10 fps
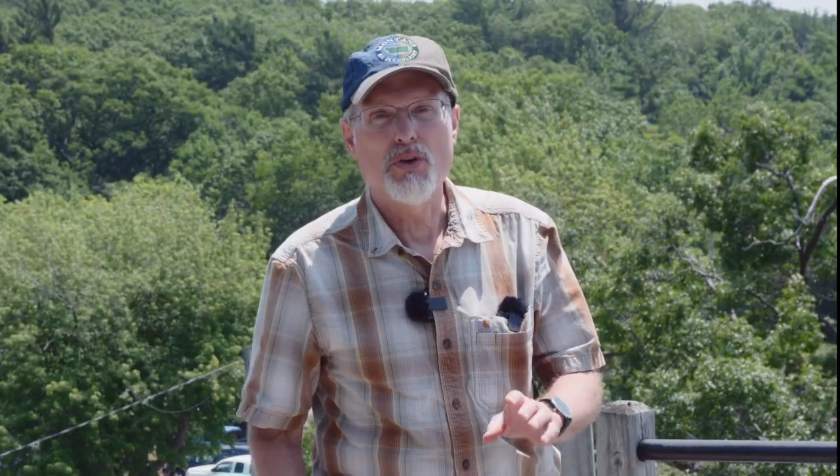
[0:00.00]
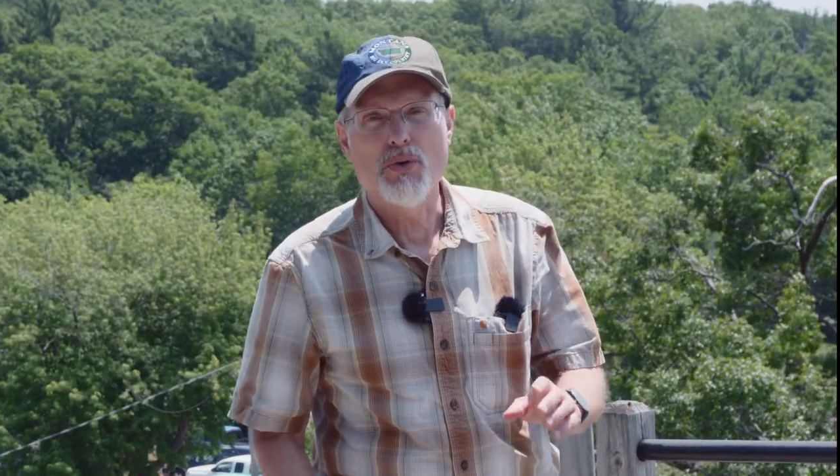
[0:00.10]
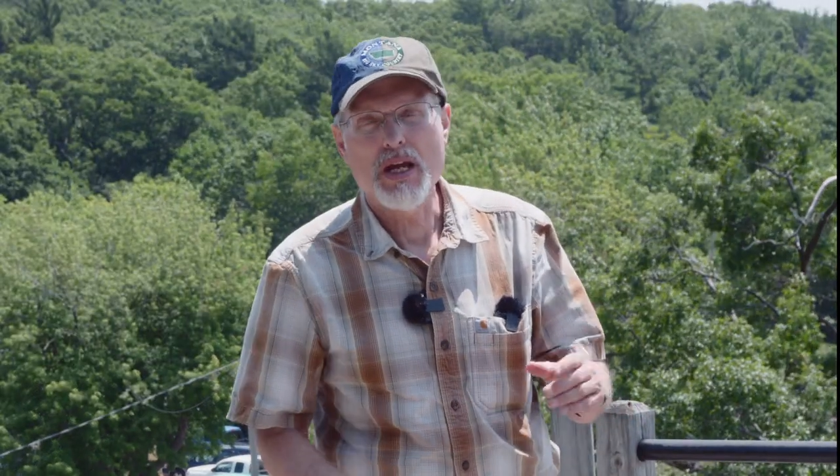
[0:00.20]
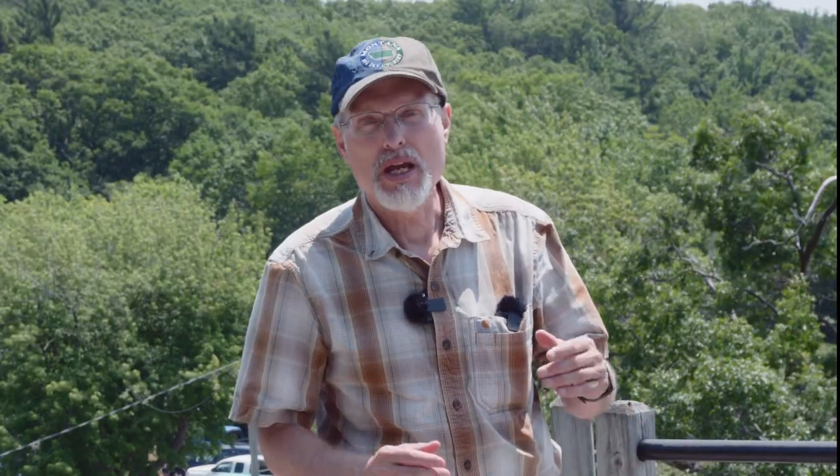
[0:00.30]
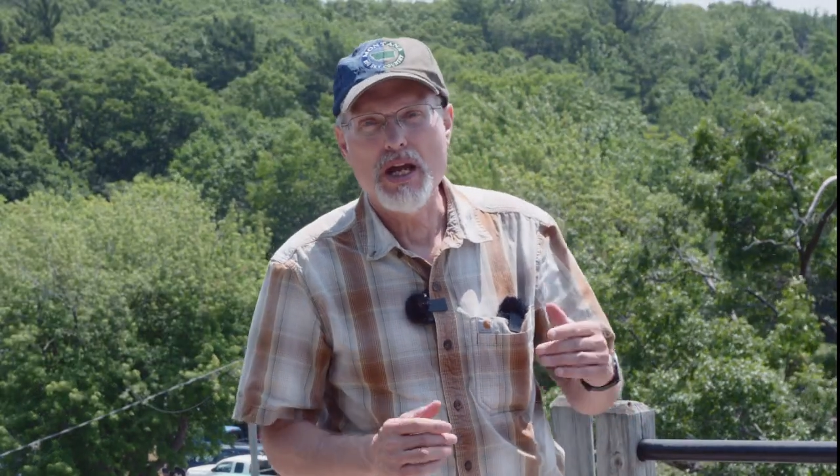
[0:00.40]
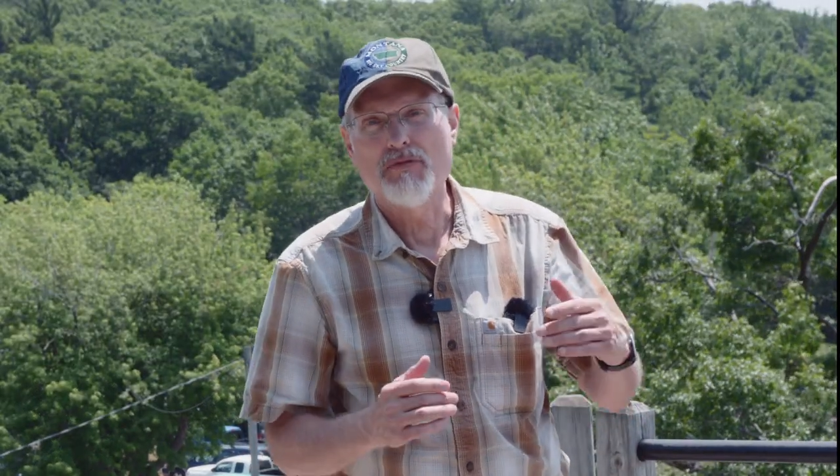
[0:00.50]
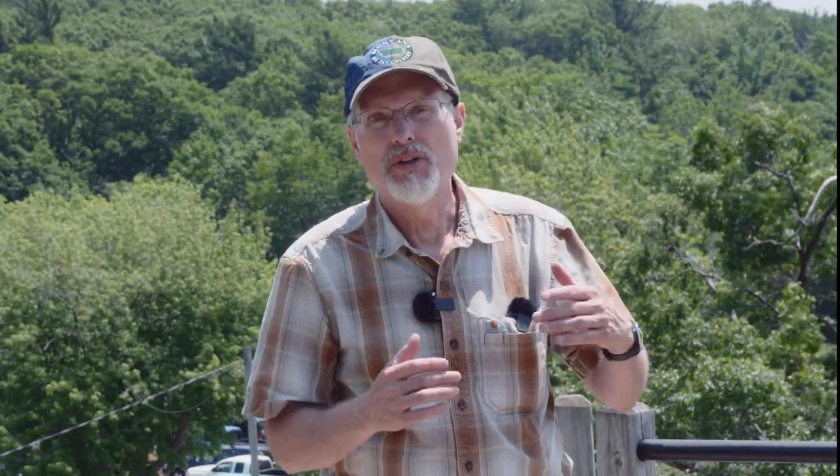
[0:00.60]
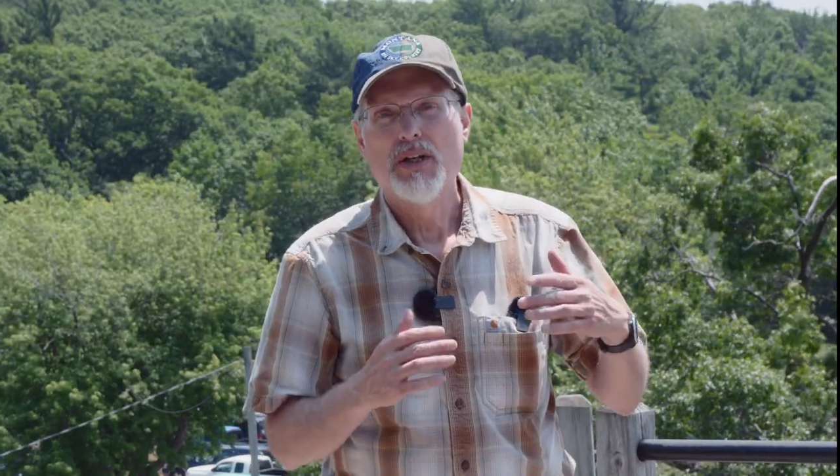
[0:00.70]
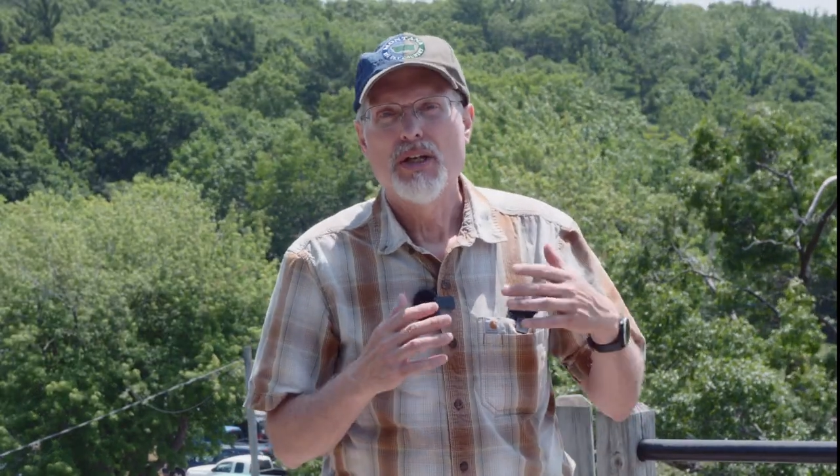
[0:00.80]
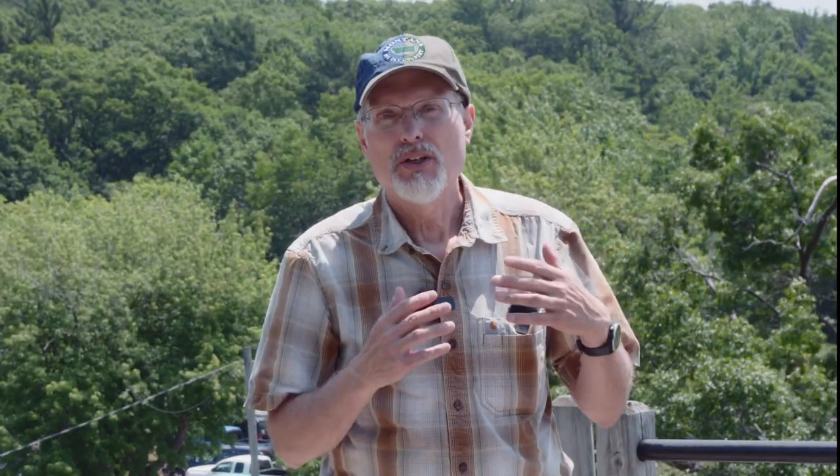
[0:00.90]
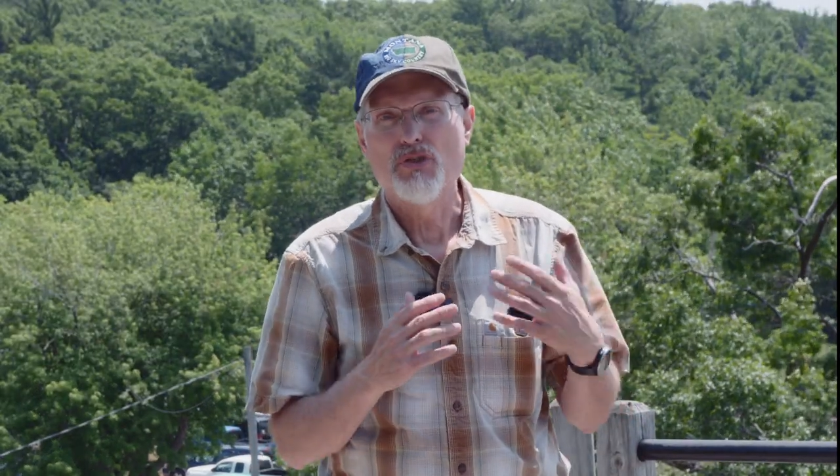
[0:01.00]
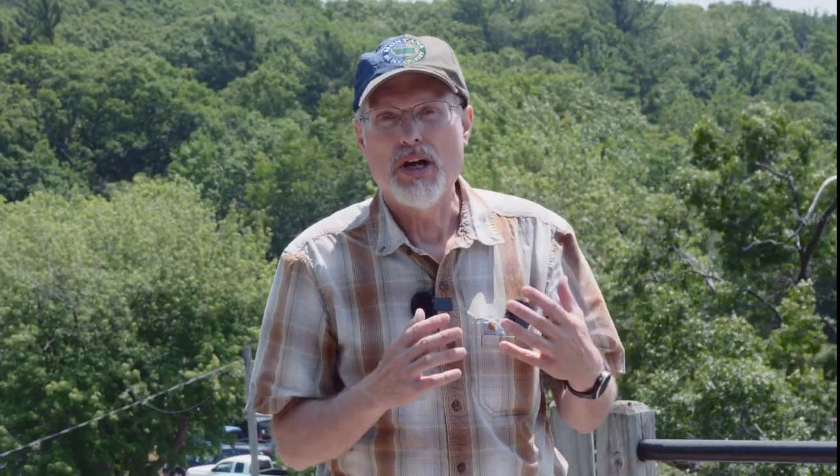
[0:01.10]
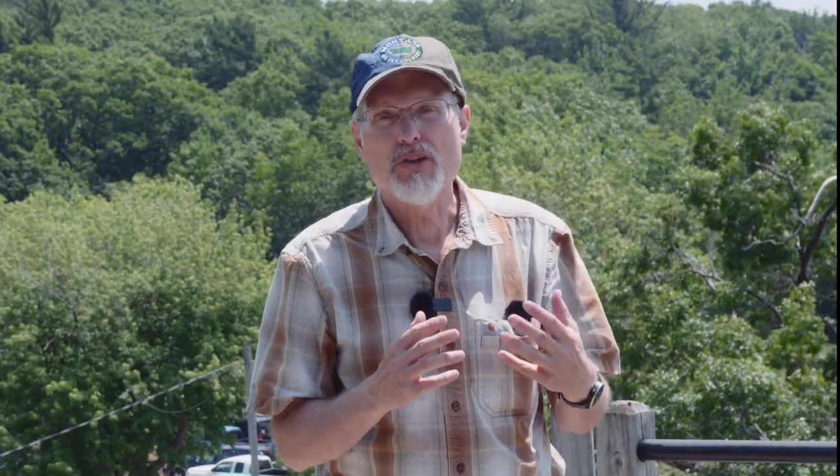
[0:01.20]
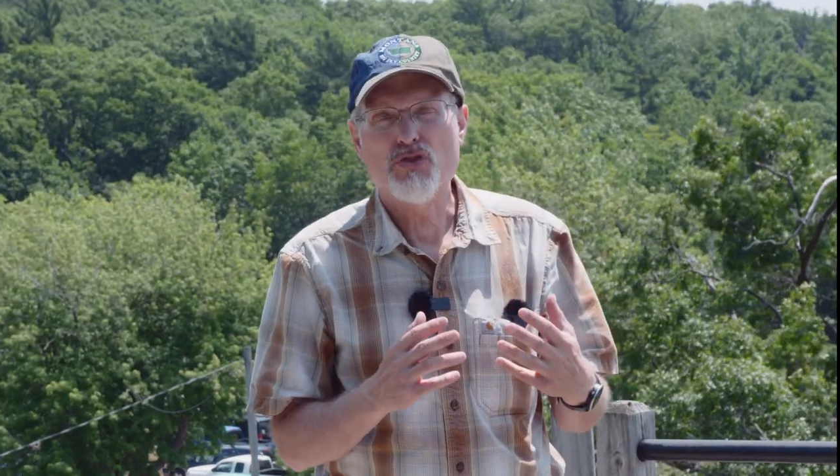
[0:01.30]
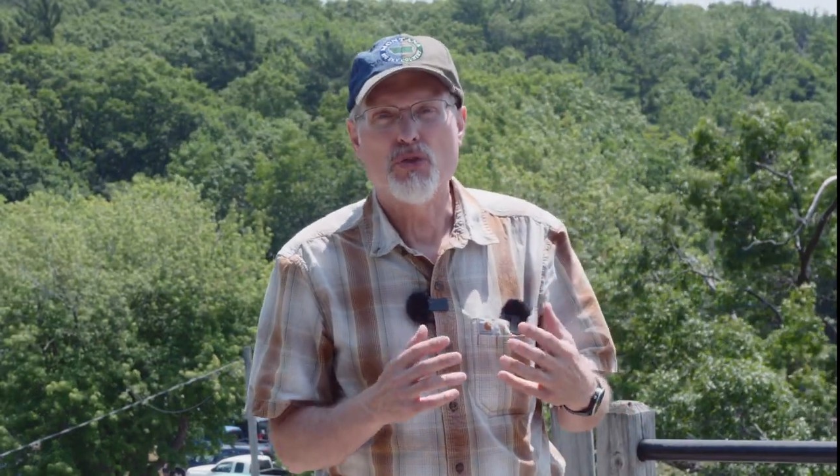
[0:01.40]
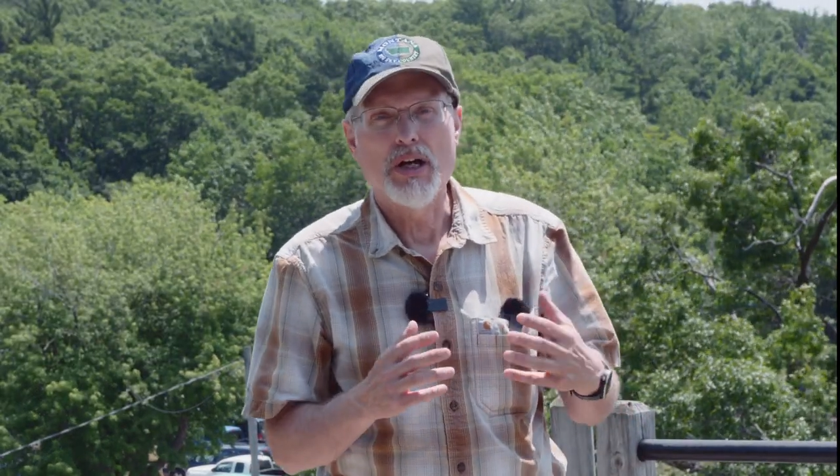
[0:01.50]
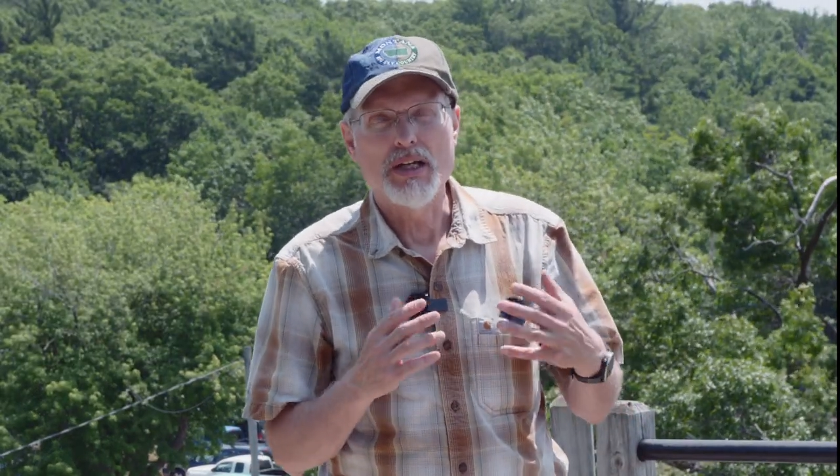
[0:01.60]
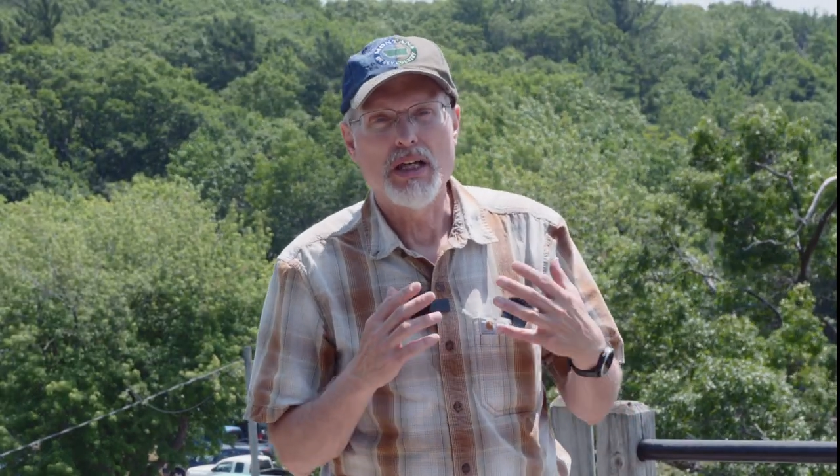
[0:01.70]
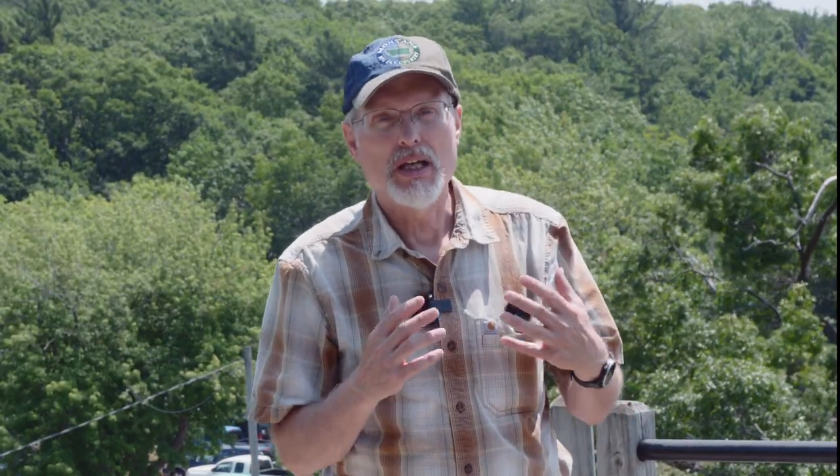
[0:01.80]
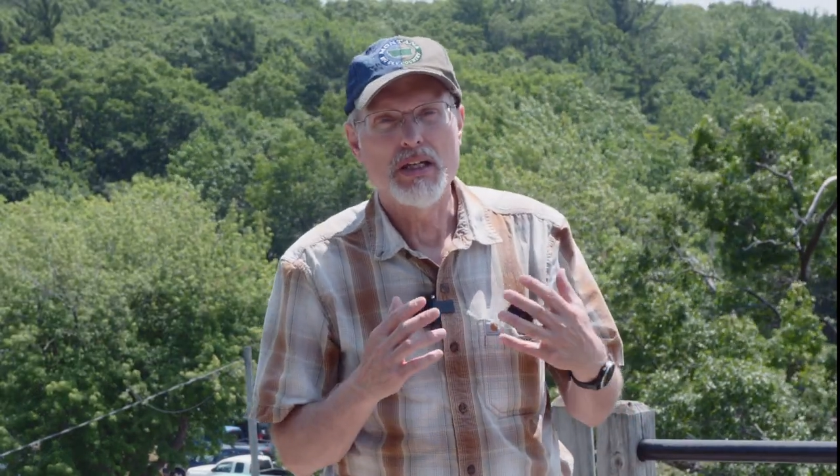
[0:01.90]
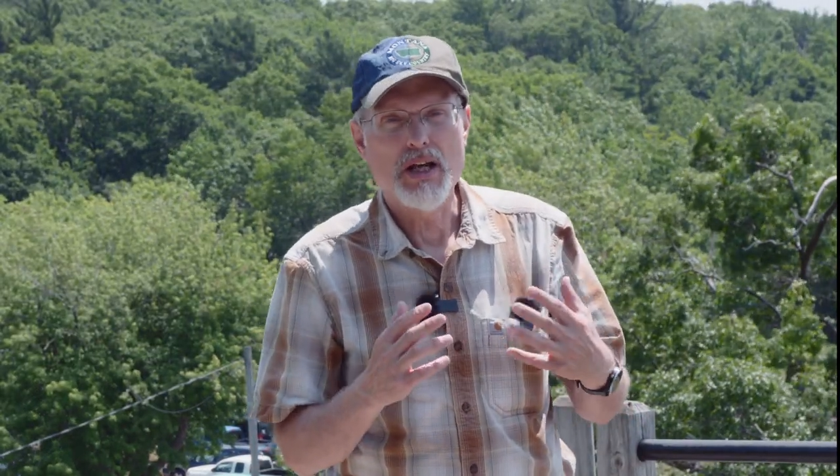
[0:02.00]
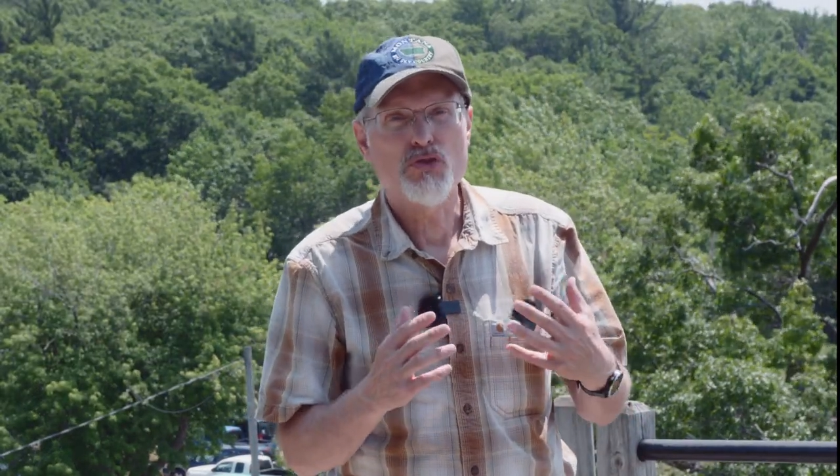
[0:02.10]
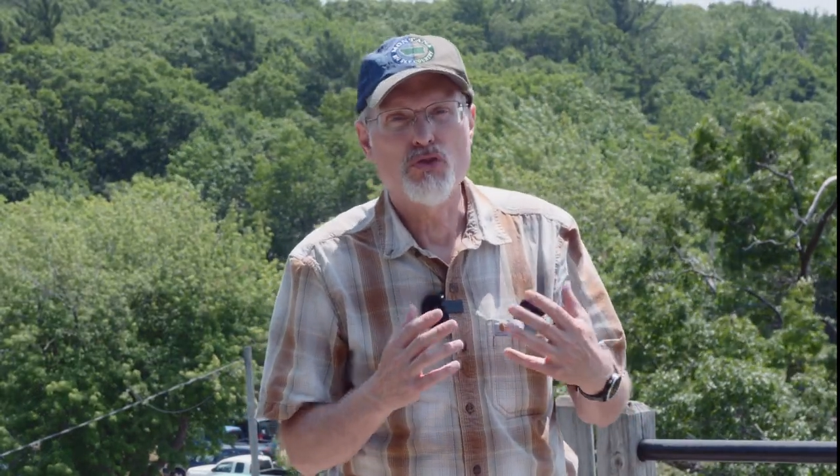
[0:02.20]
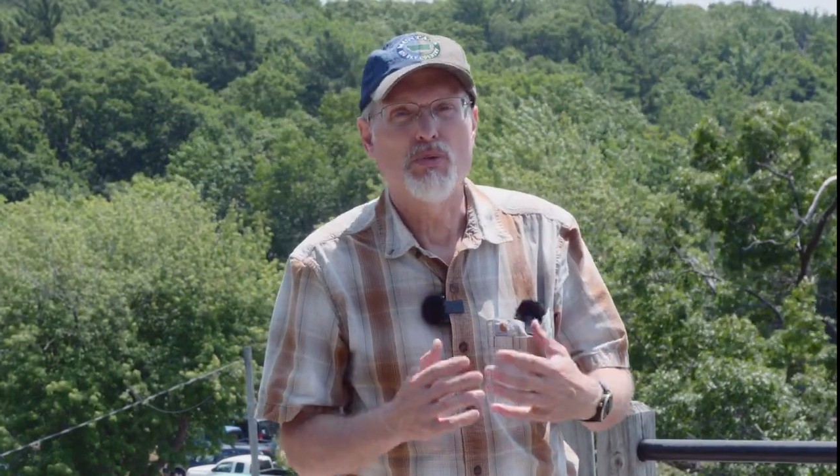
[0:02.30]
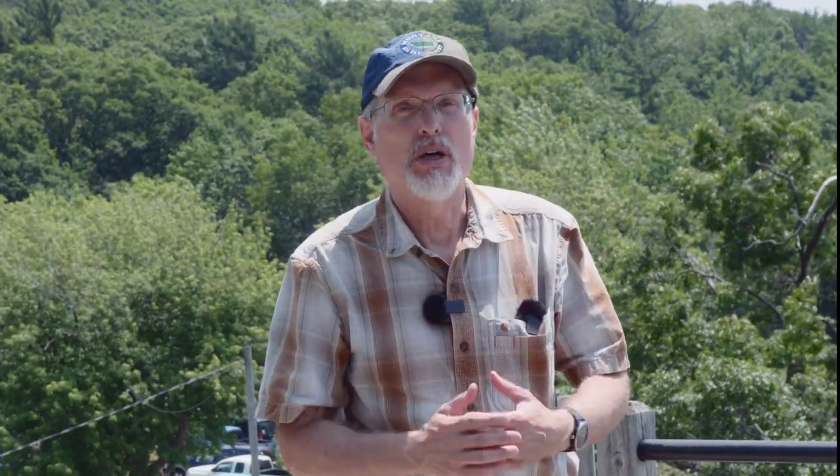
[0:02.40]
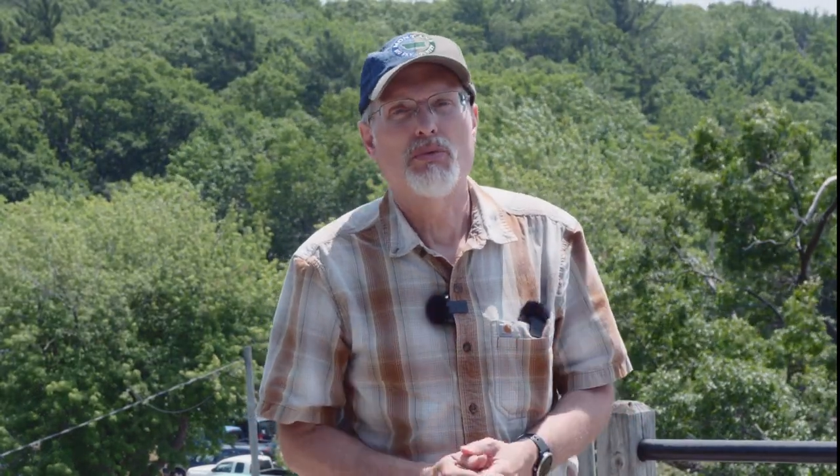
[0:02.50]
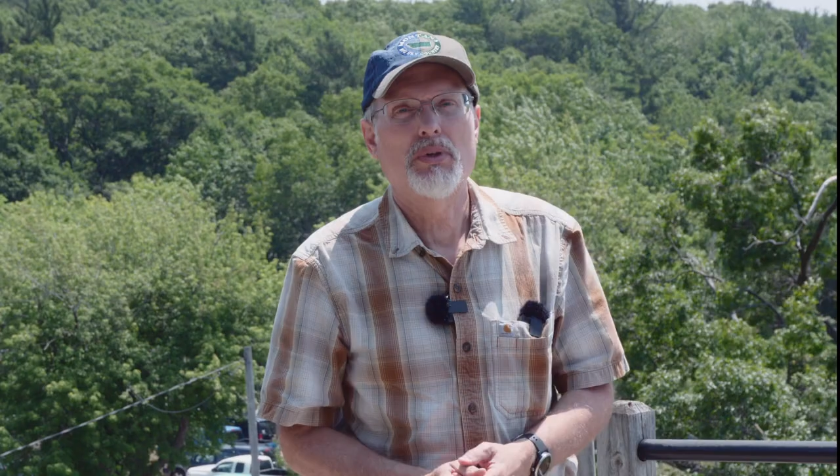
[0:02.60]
You have Joshua, Yeshua,